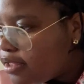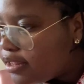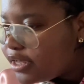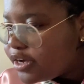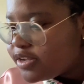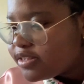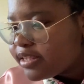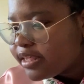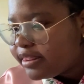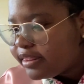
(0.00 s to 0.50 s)

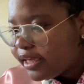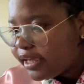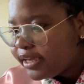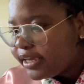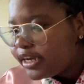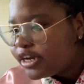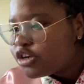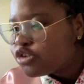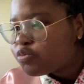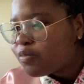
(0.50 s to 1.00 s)
Here's the thing.
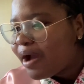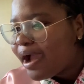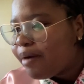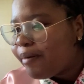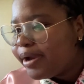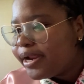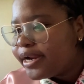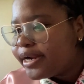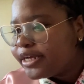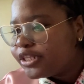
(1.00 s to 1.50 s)
Here's why I
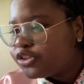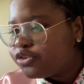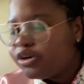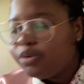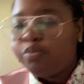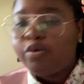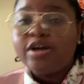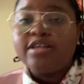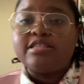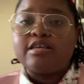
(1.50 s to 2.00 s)
rated it
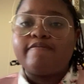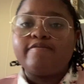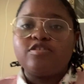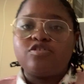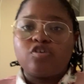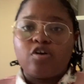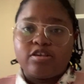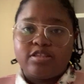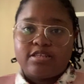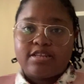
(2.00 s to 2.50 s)
3.7
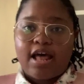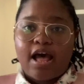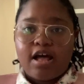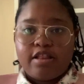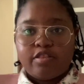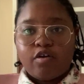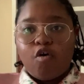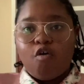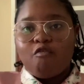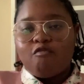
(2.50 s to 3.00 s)
stars and not
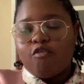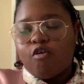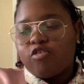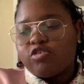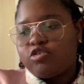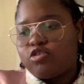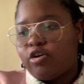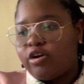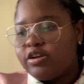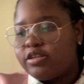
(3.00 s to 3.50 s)
the whole 4
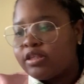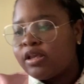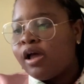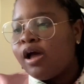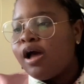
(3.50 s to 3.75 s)
stars.